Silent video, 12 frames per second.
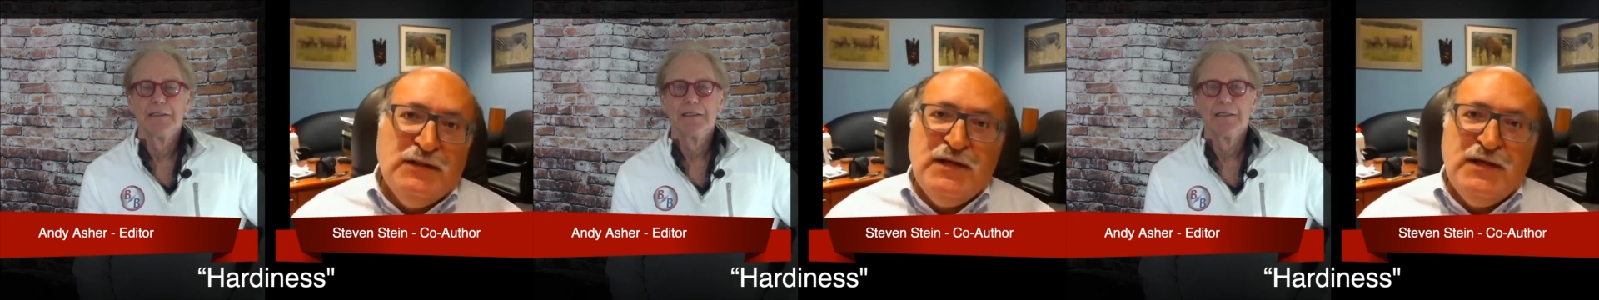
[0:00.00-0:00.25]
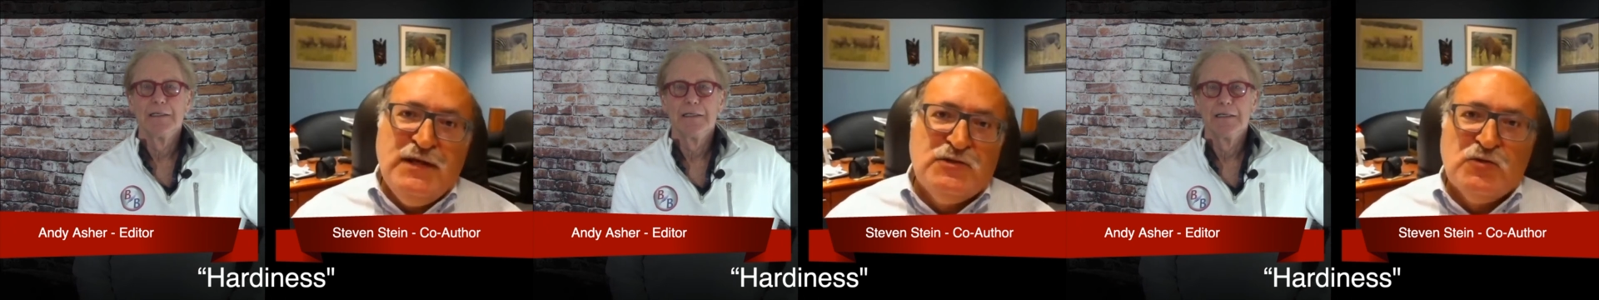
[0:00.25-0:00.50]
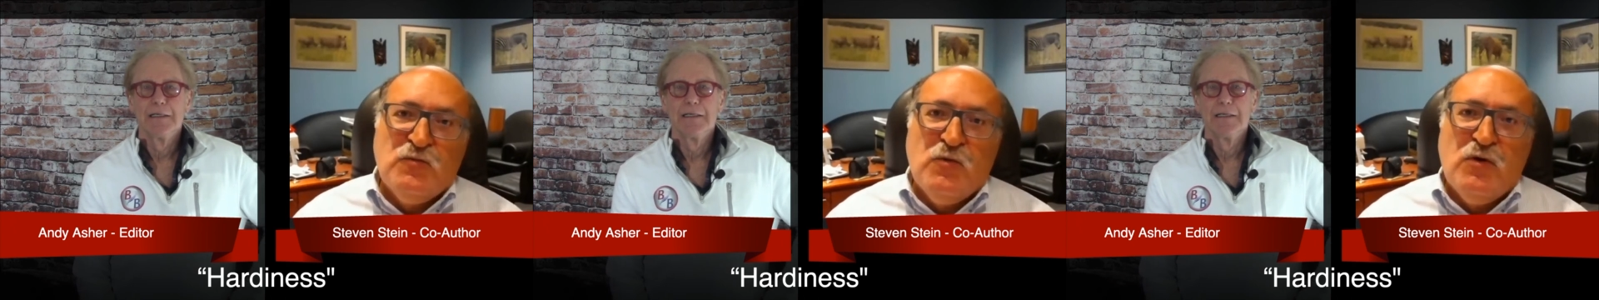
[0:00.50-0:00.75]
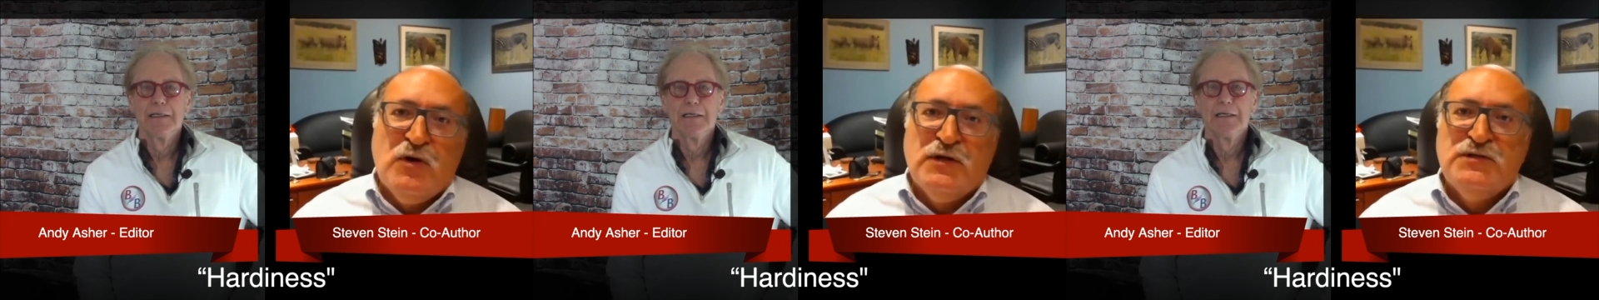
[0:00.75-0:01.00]
Speaker 1: lead
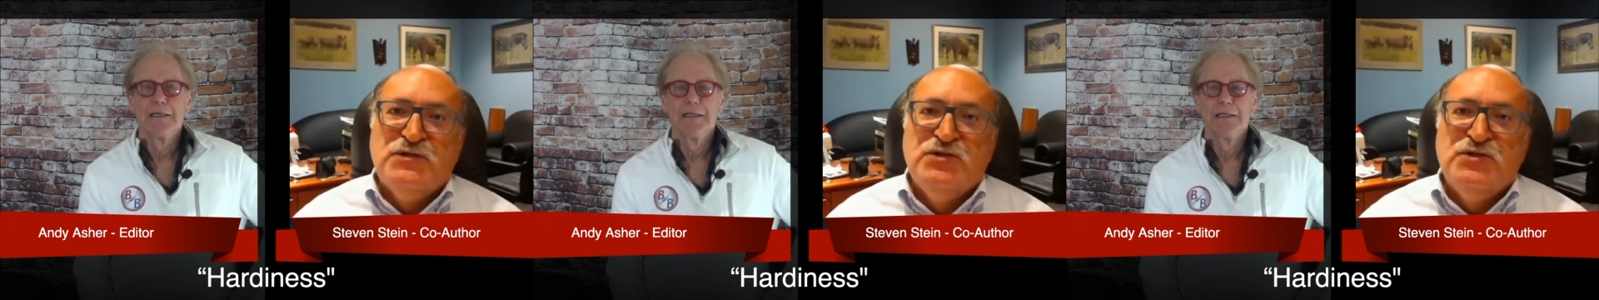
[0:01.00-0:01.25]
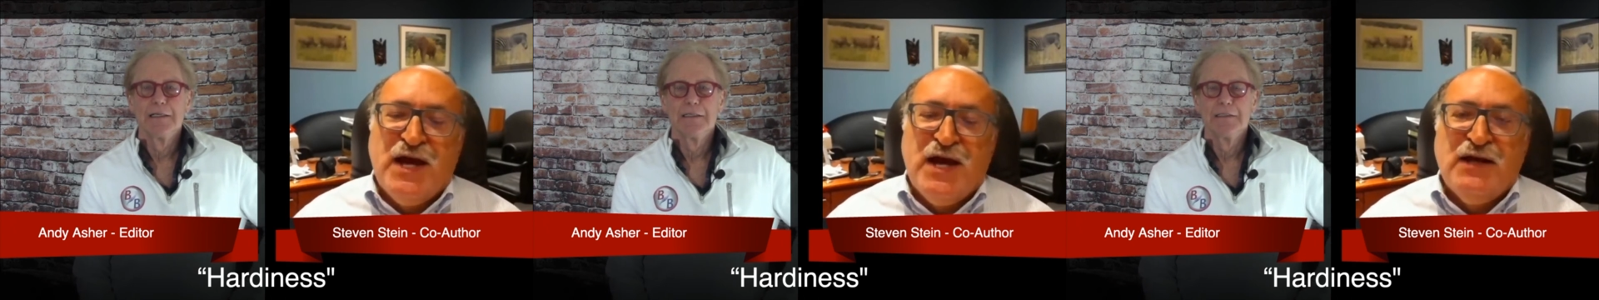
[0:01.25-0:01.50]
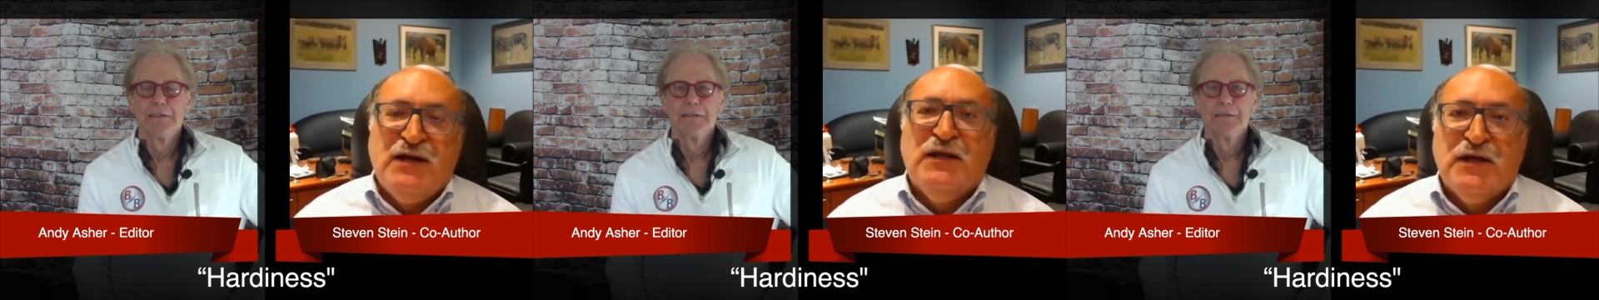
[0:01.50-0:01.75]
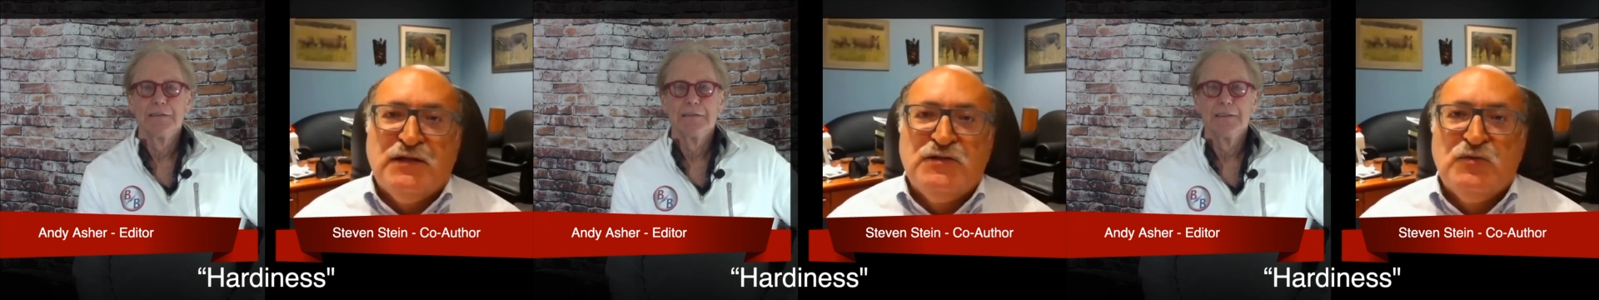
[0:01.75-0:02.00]
towards
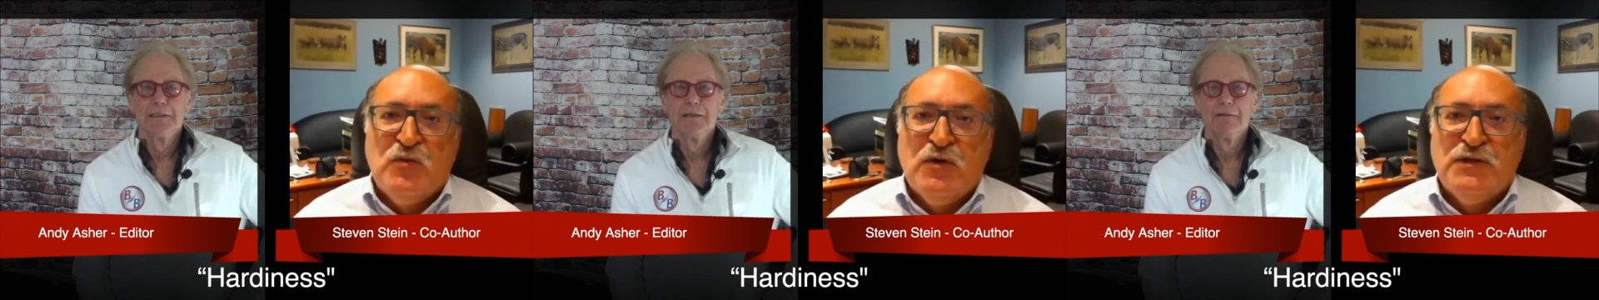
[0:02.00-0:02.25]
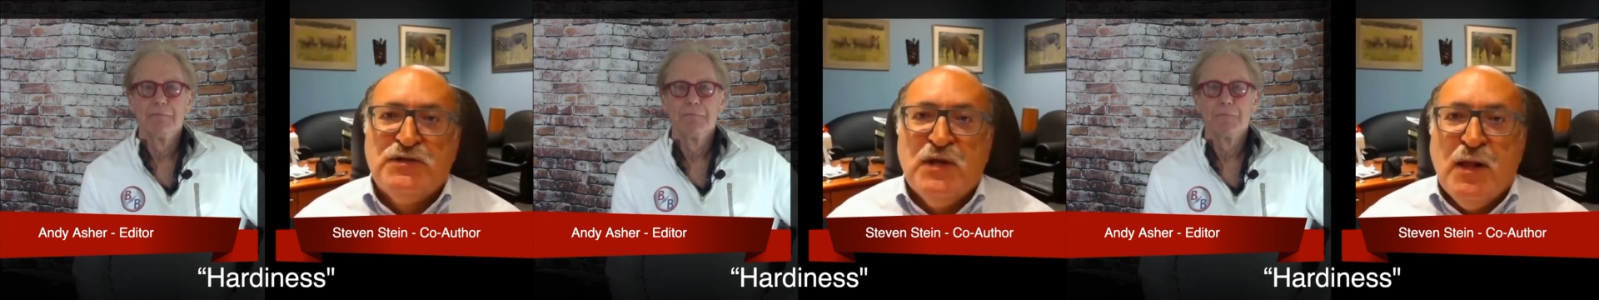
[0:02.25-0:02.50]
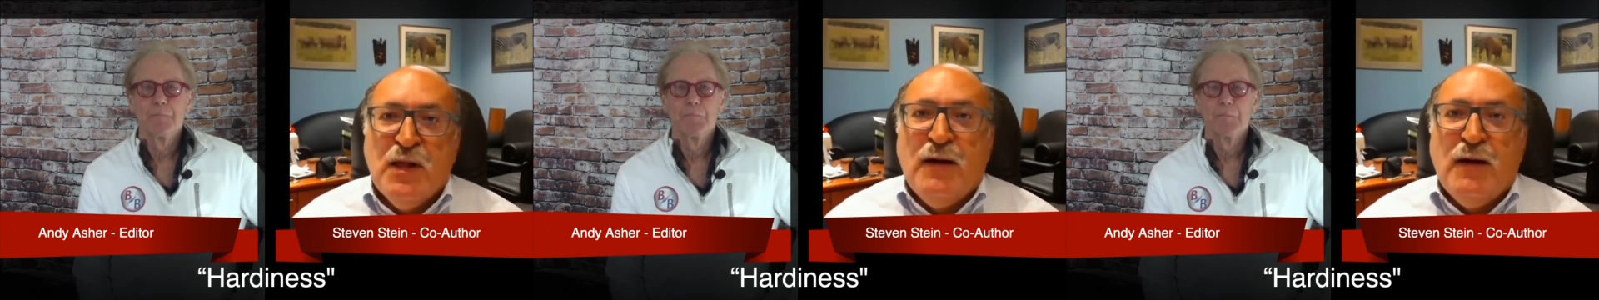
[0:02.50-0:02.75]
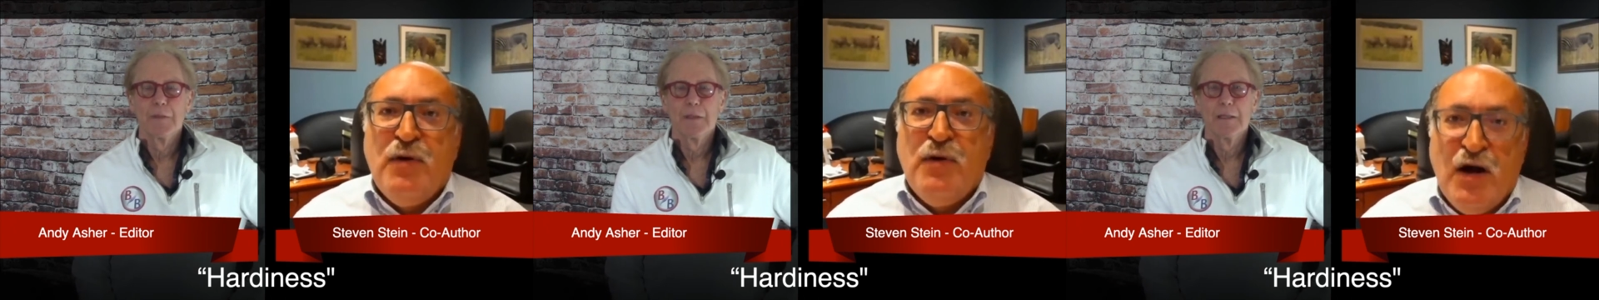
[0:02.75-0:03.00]
channeling it towards
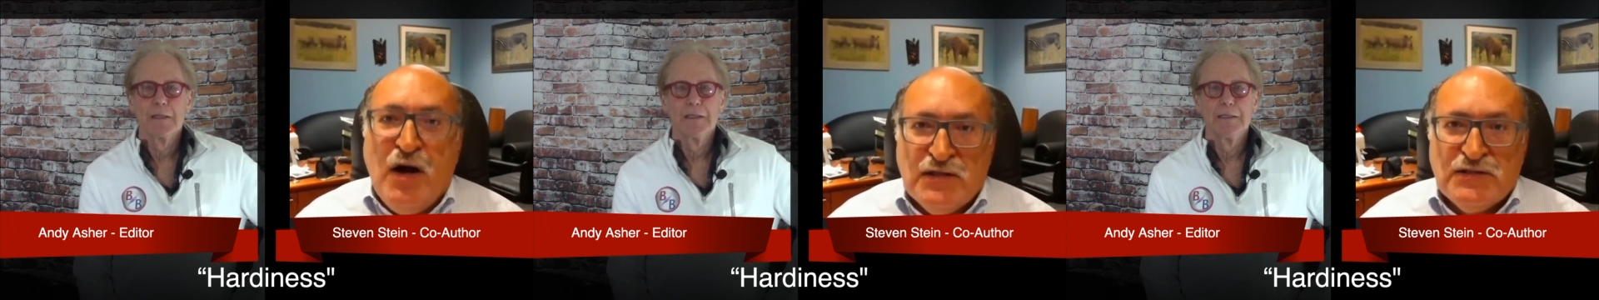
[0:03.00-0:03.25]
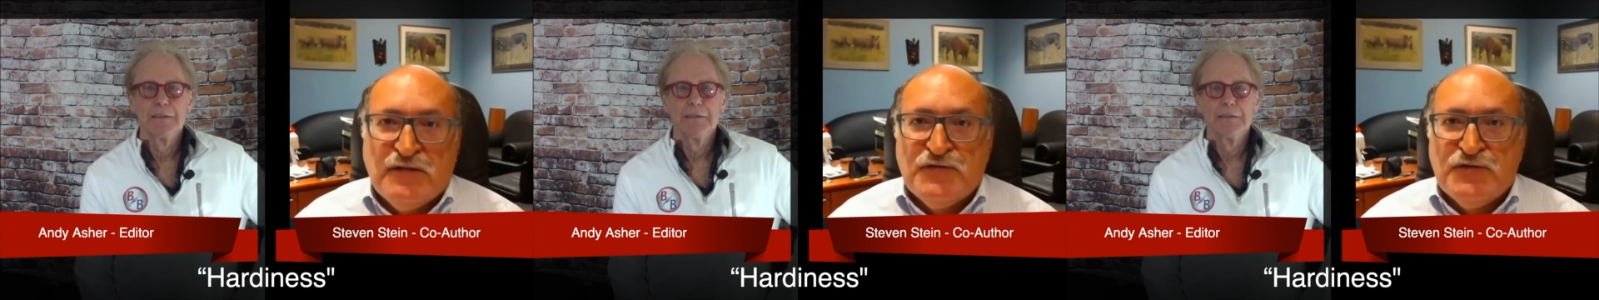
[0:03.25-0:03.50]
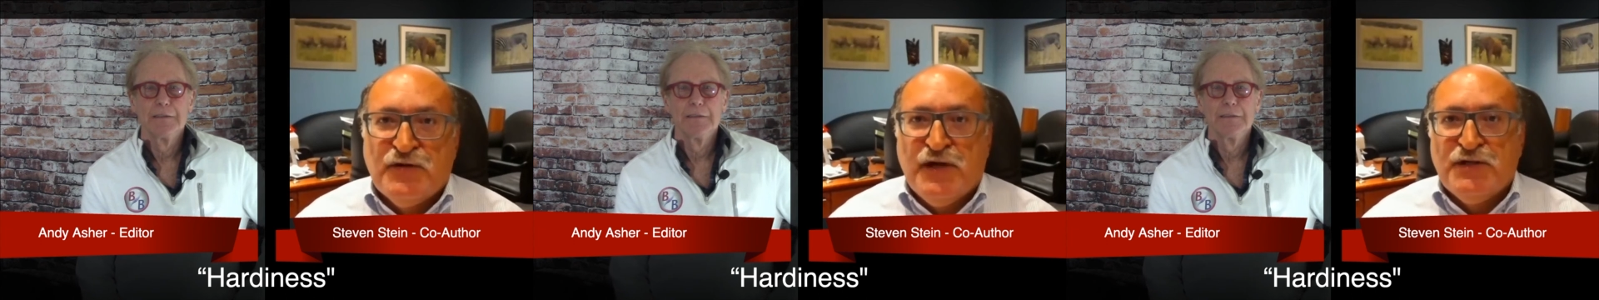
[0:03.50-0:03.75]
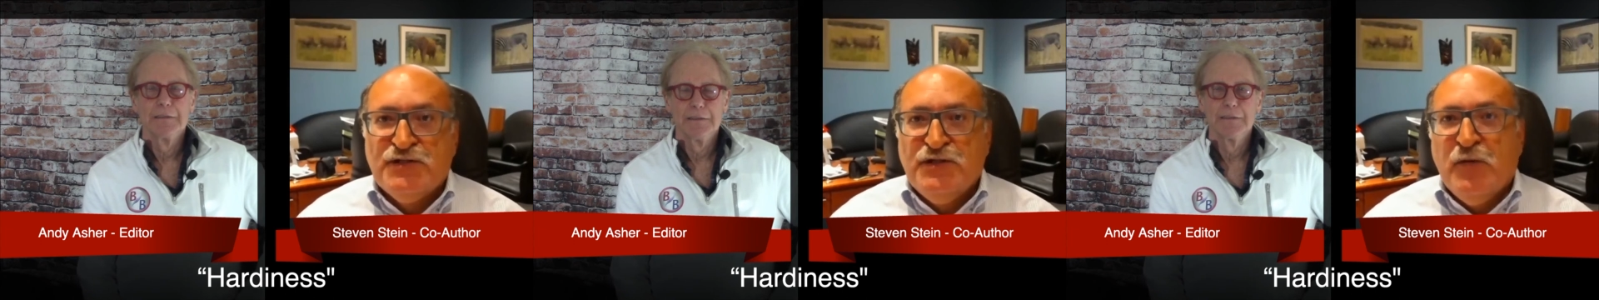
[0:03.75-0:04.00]
a positive stress.